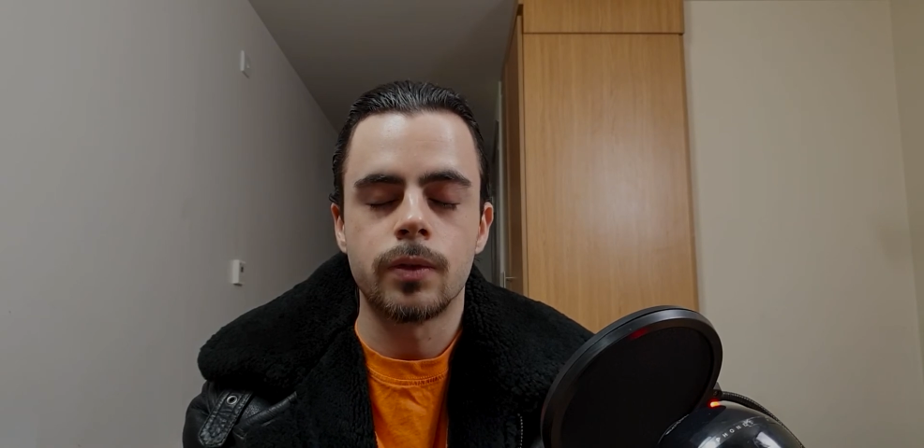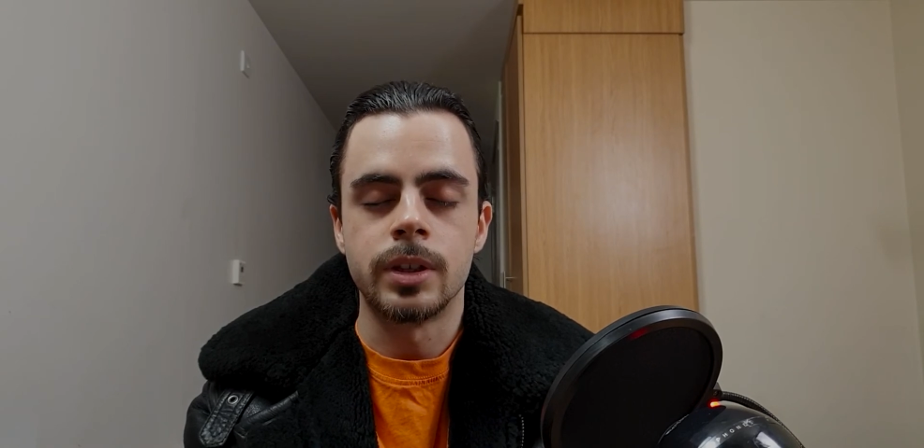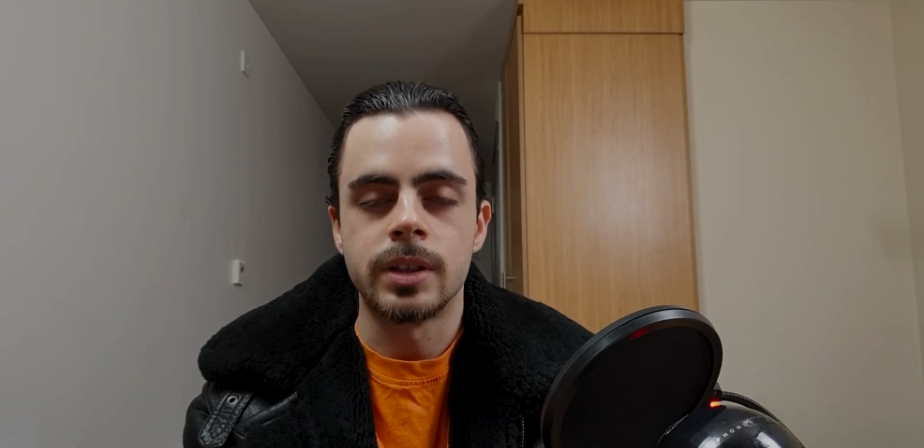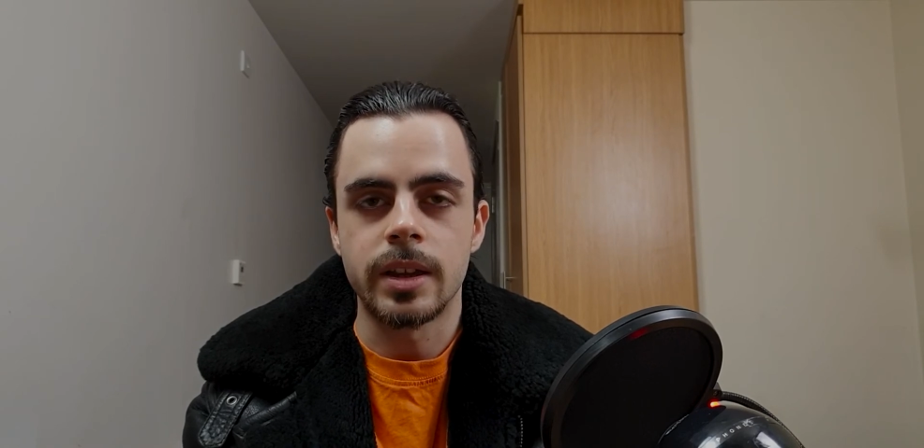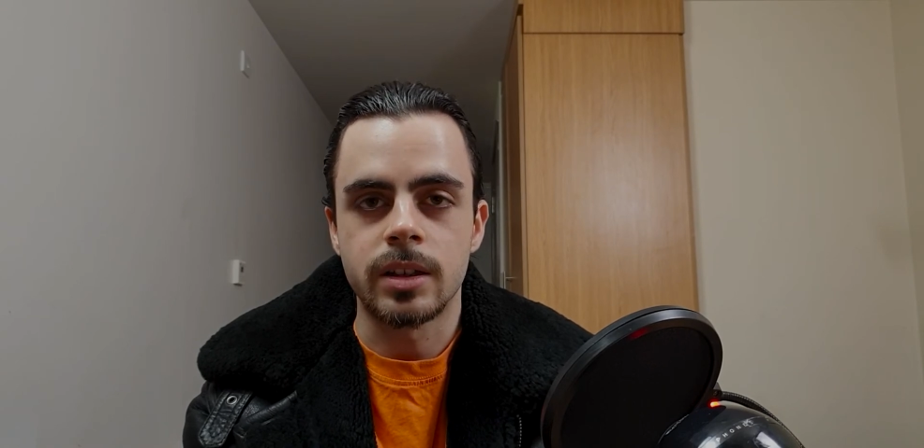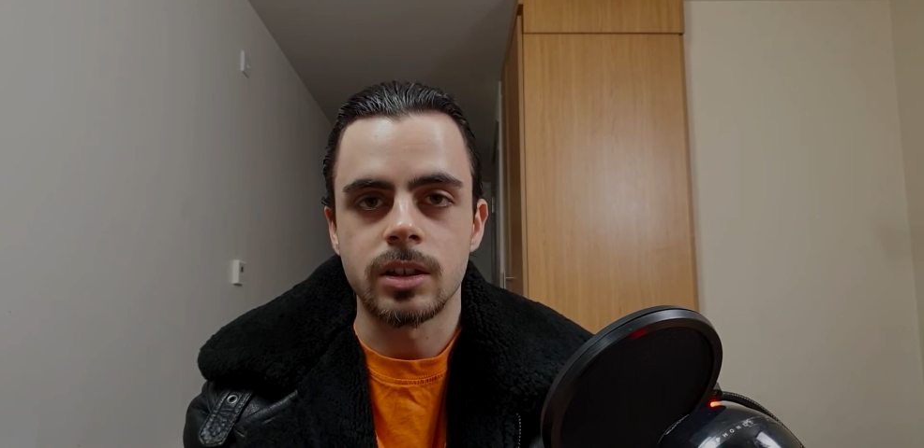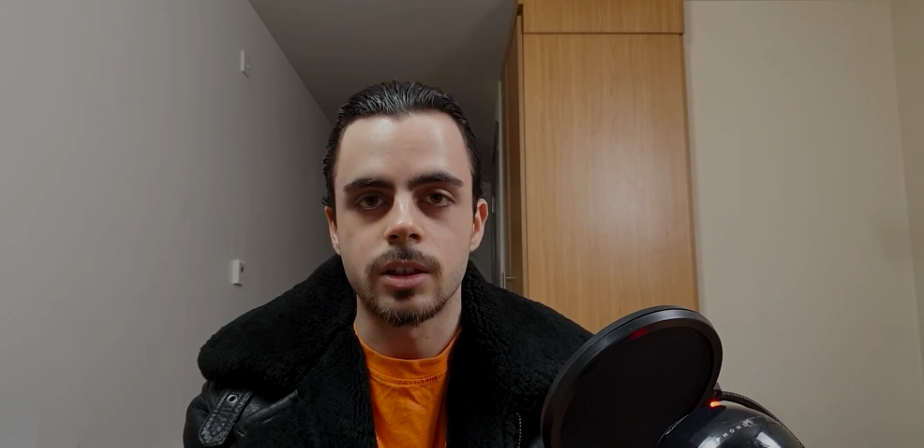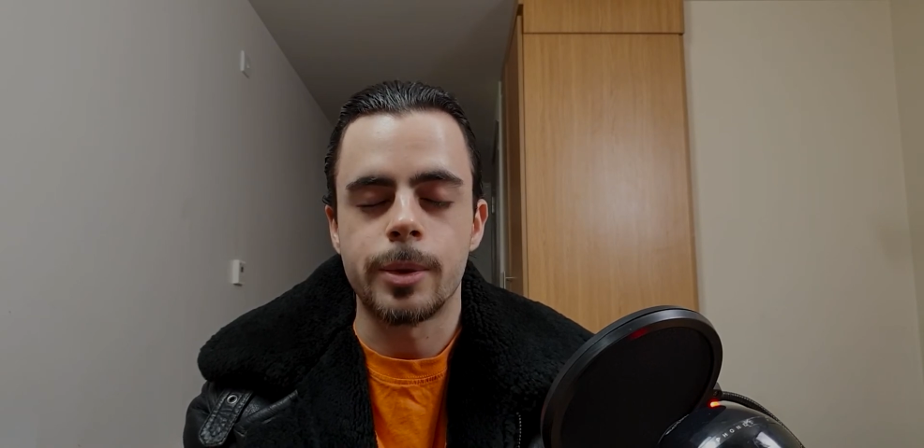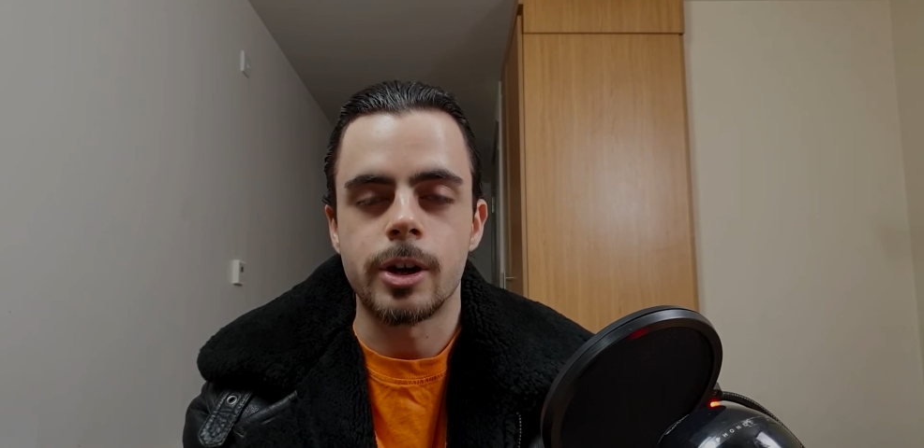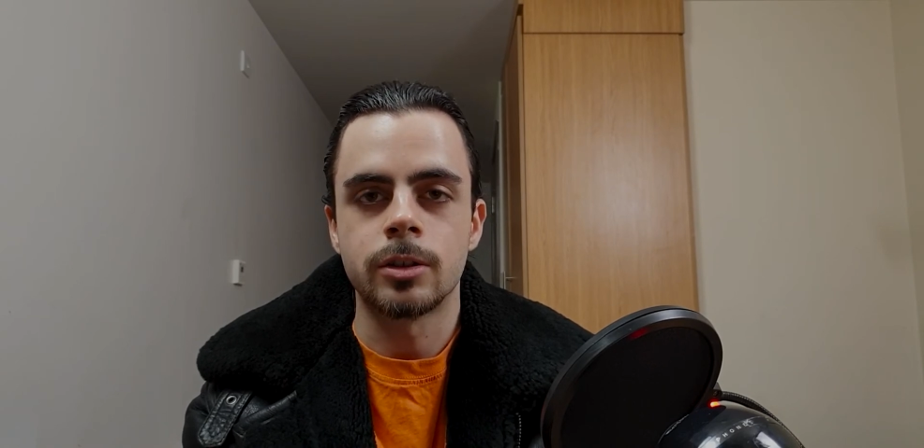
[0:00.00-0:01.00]
the second
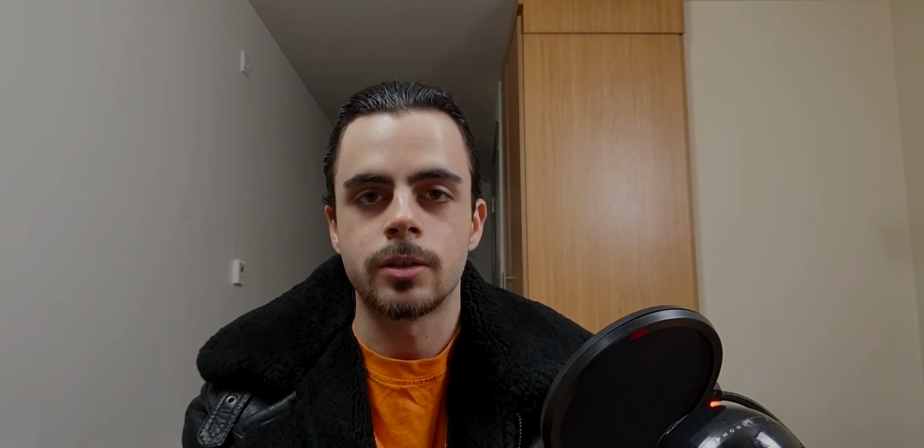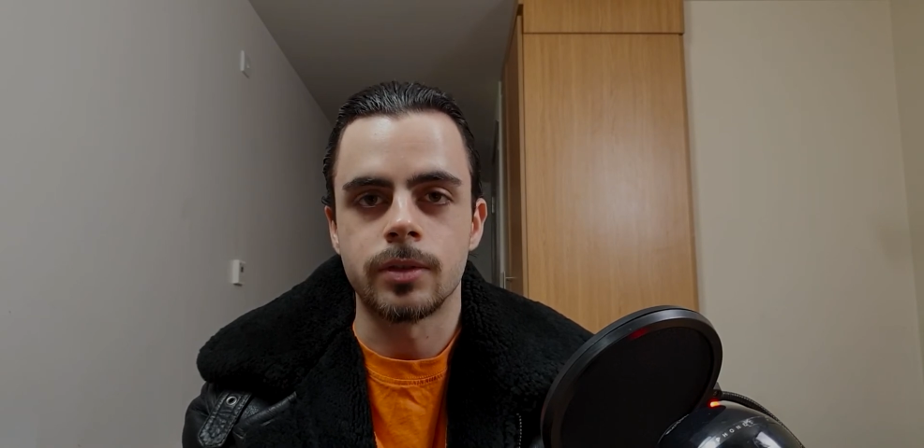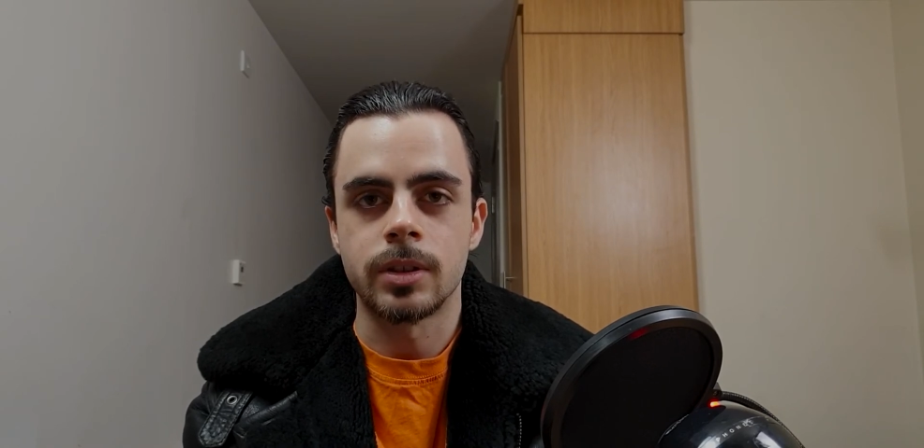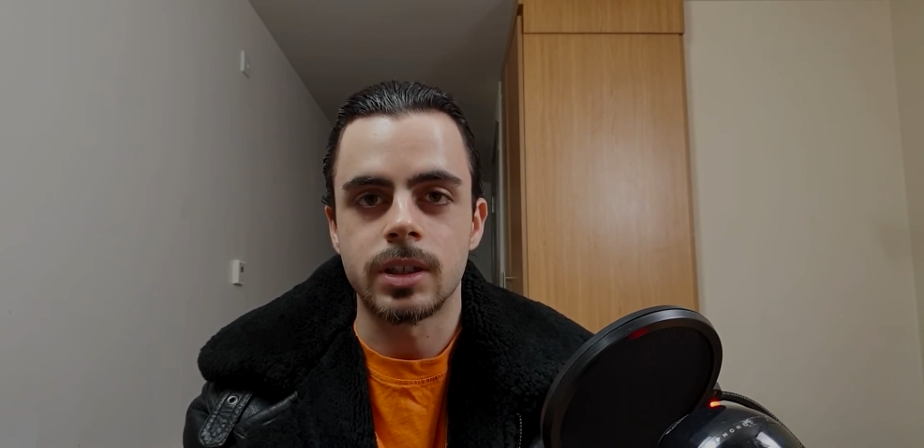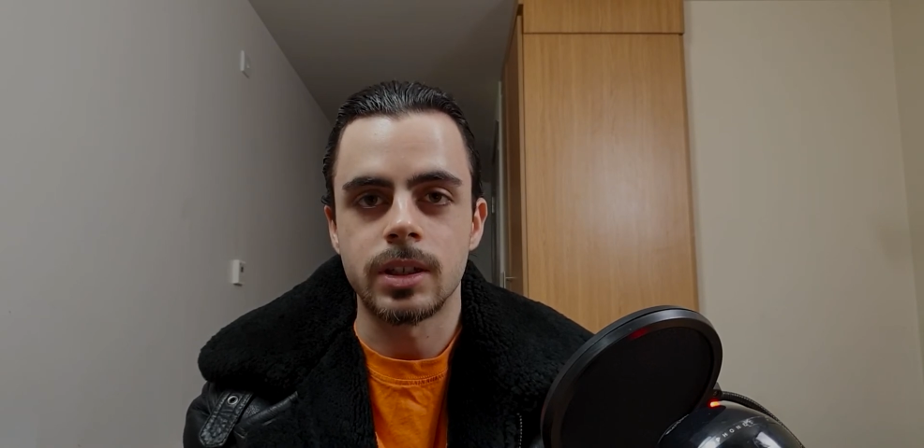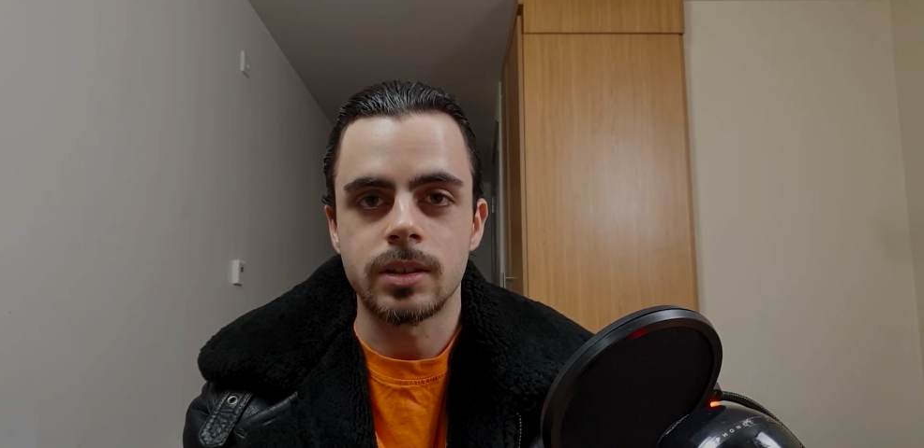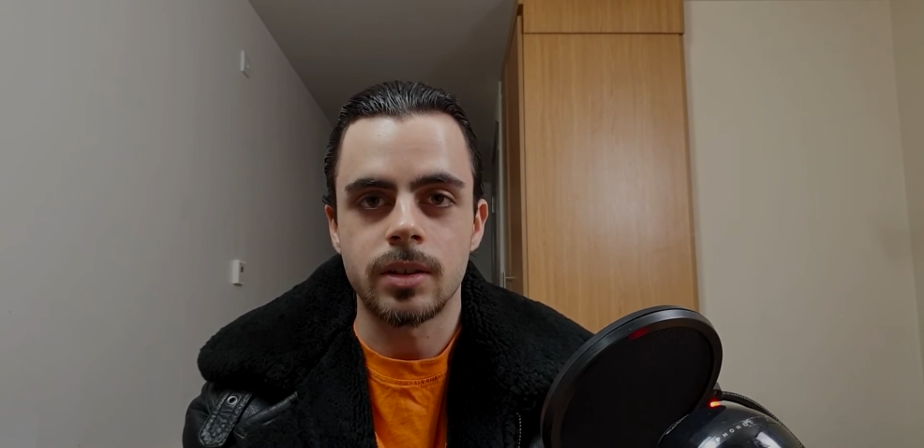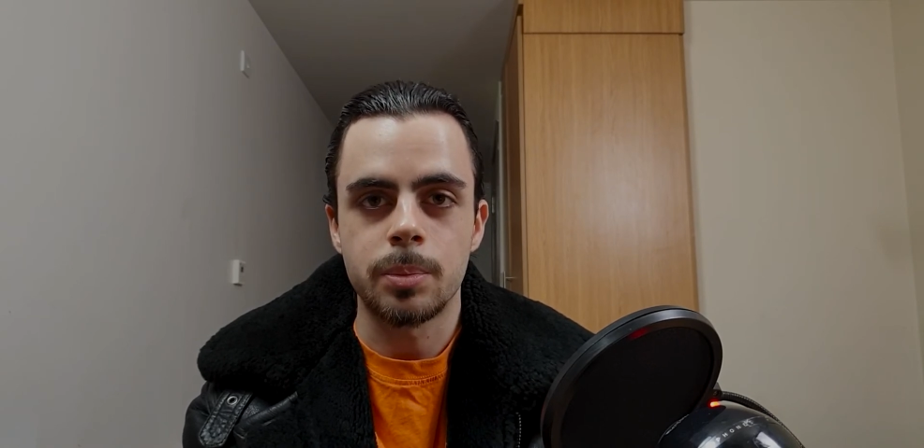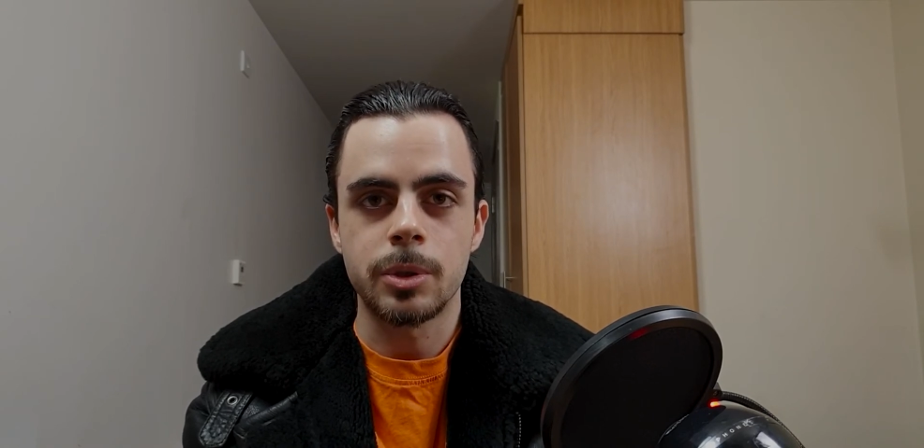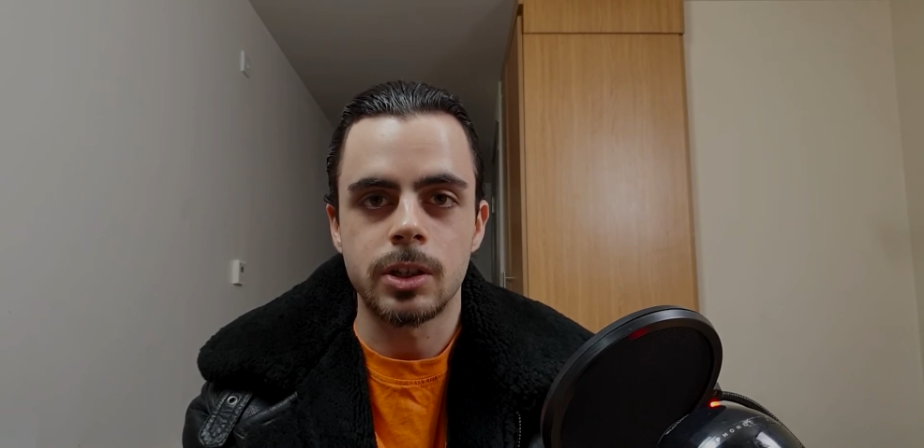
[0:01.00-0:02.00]
part of the 6th
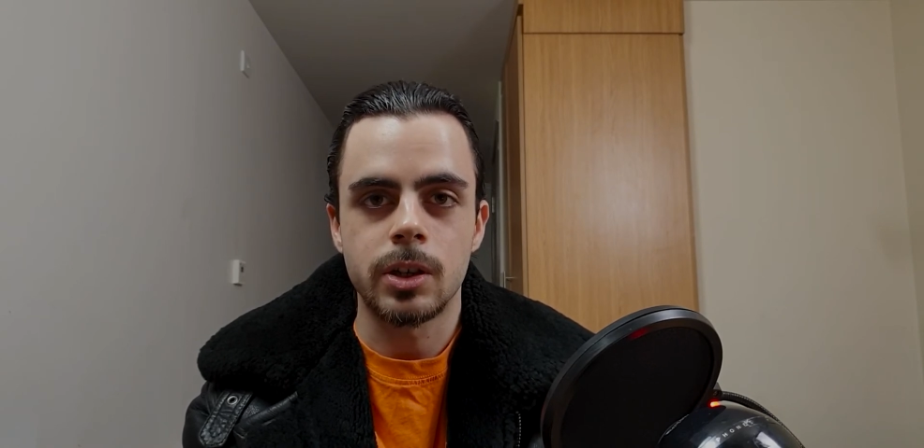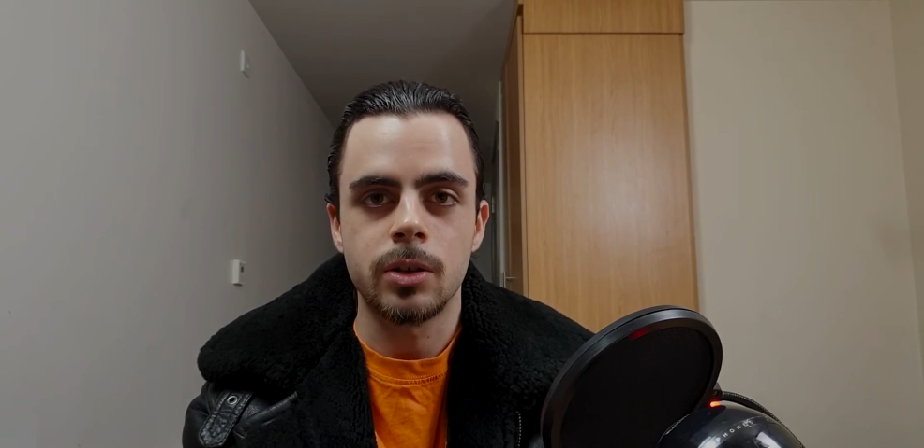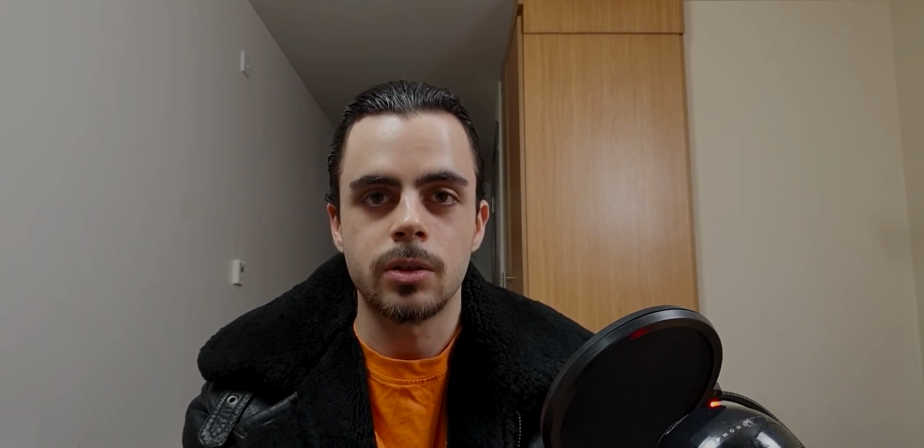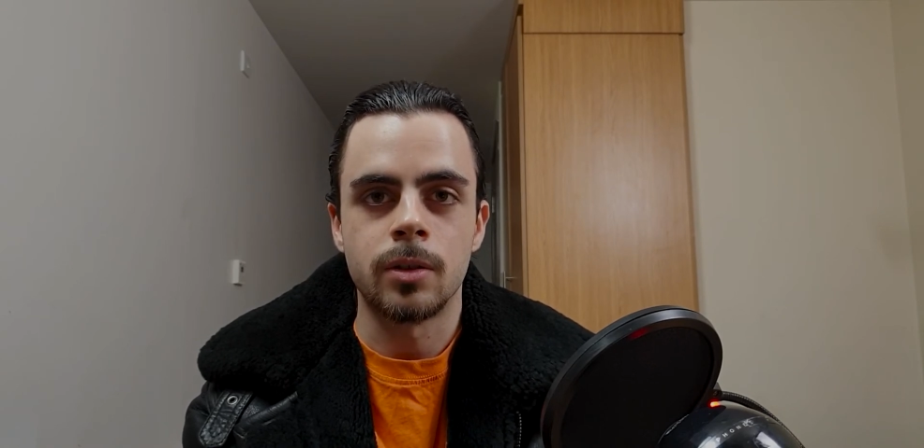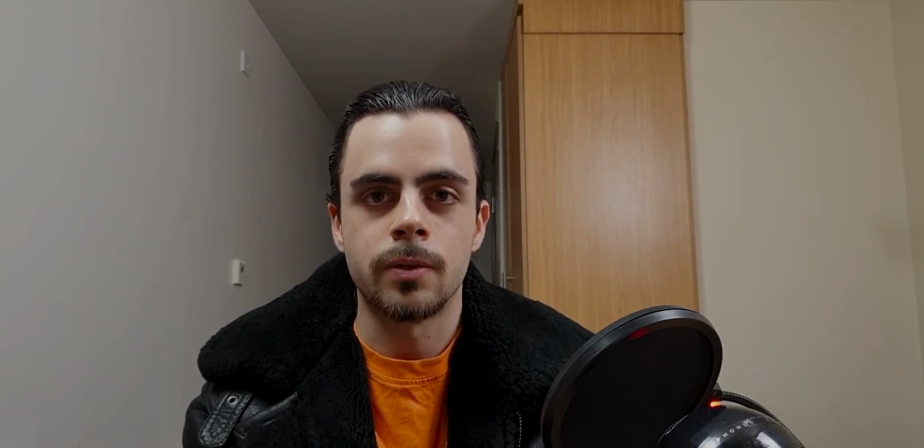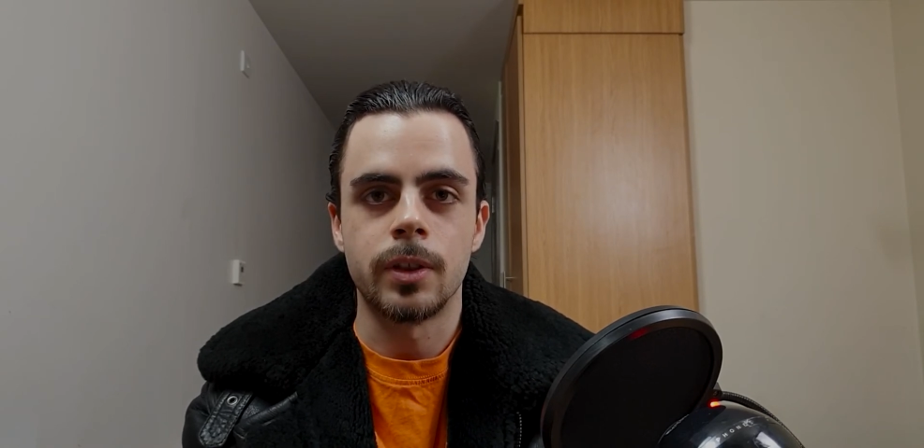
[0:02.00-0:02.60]
episode of